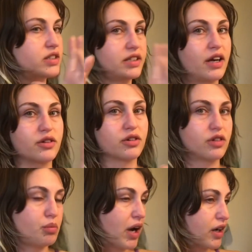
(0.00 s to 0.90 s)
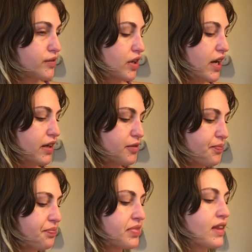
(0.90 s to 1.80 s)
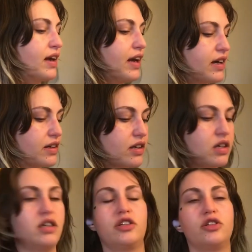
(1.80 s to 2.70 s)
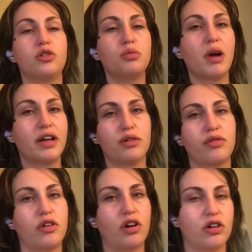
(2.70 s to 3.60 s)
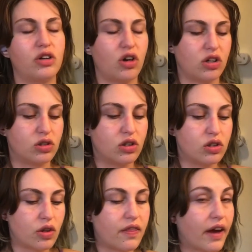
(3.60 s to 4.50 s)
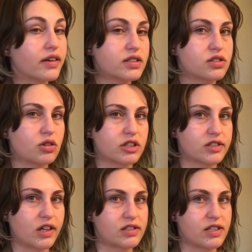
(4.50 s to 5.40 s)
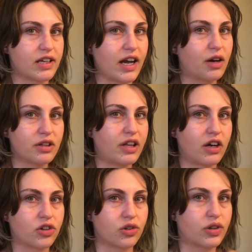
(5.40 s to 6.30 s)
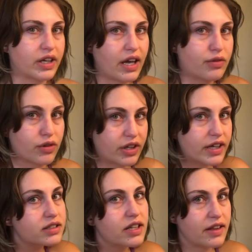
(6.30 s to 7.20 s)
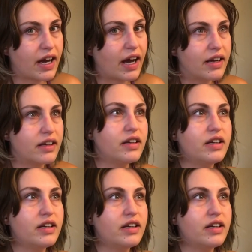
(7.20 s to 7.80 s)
together in the back of her head. And you might have thought, that is so disgusting. How did that girl ever get to that?